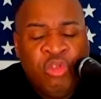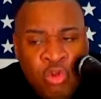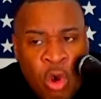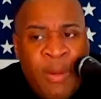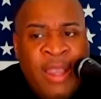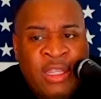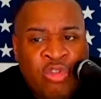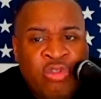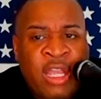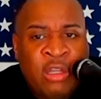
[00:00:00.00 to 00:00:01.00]
You go back
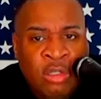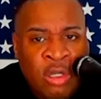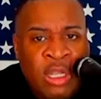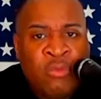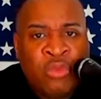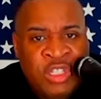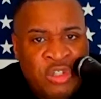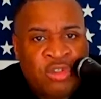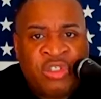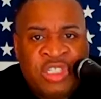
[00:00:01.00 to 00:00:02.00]
and you take a look and
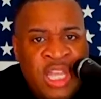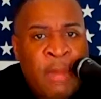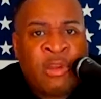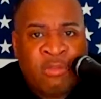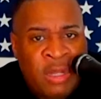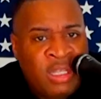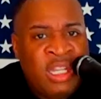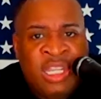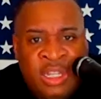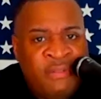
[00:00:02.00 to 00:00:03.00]
research and see how much money
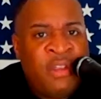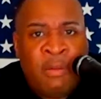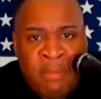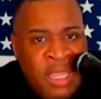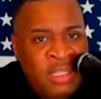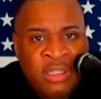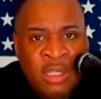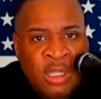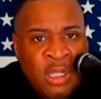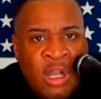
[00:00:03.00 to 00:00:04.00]
the NFL makes
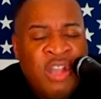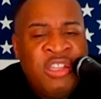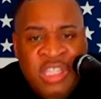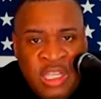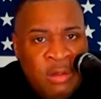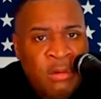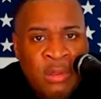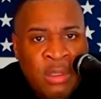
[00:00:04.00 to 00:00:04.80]
a year,